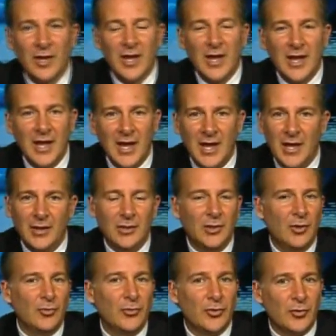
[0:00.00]
And, you
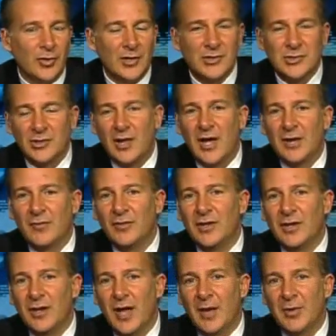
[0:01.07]
know, there is a lot of
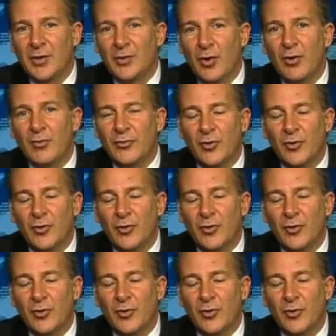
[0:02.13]
economic growth.